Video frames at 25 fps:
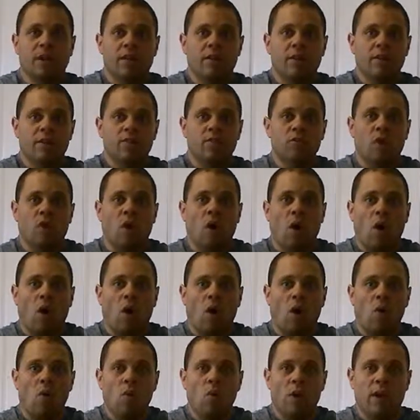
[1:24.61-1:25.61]
These are
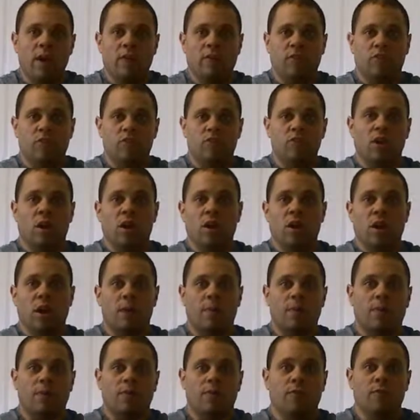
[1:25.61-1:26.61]
all ways to junk
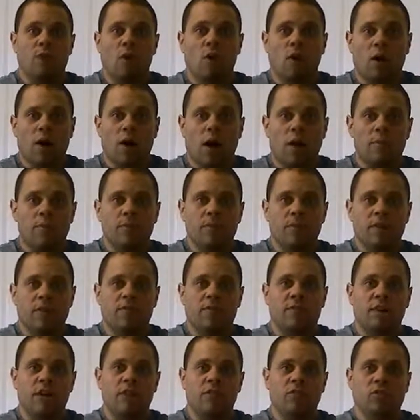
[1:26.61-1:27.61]
up the forearms, and
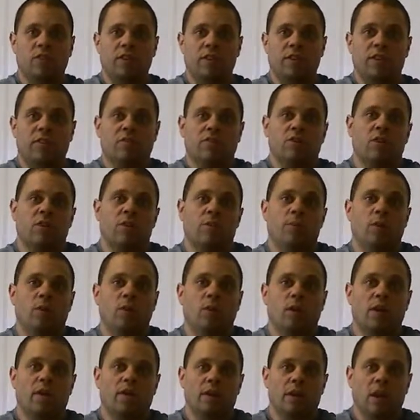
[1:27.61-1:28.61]
eventually that's going to
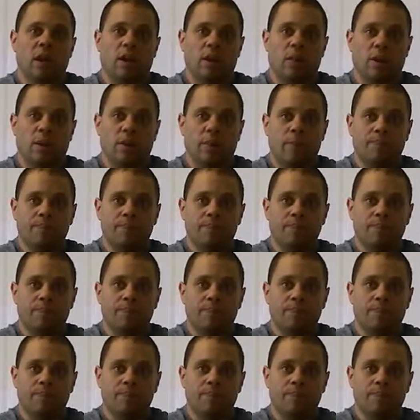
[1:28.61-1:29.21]
pull on the elbow.